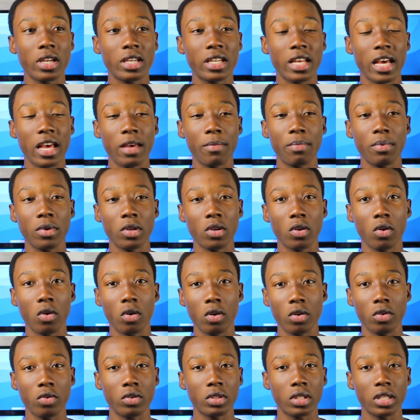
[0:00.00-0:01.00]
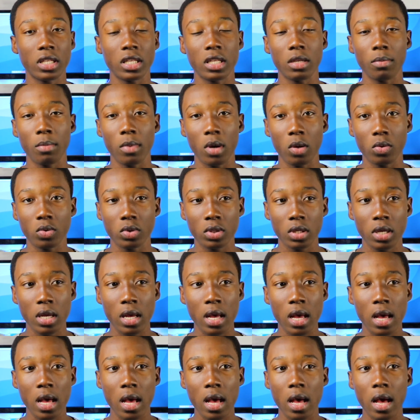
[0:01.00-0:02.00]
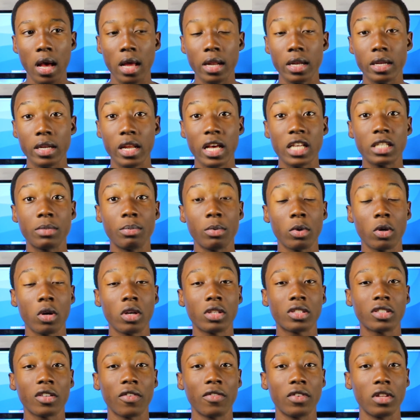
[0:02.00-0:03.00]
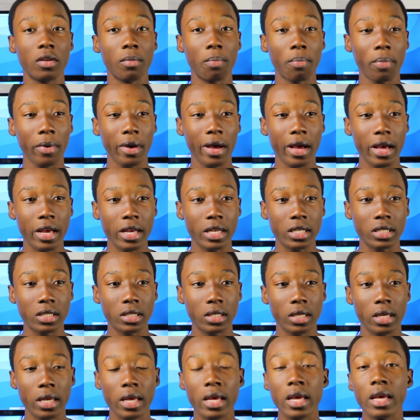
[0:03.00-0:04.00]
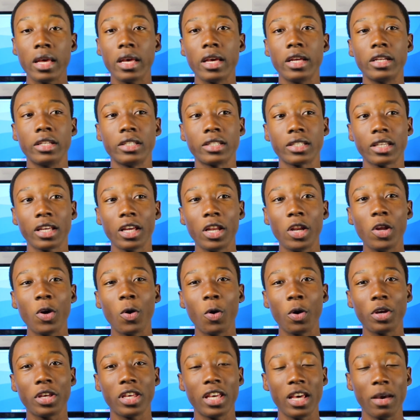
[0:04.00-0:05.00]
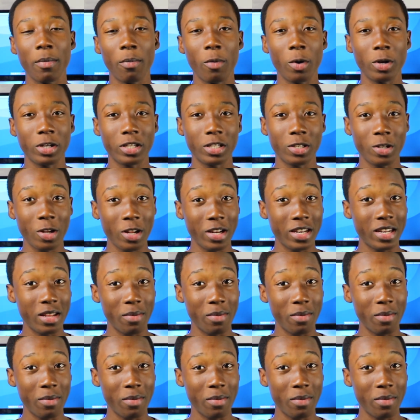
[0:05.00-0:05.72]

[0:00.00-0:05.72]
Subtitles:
typing or using the mouse, and that's because of the price. It's really okay but not the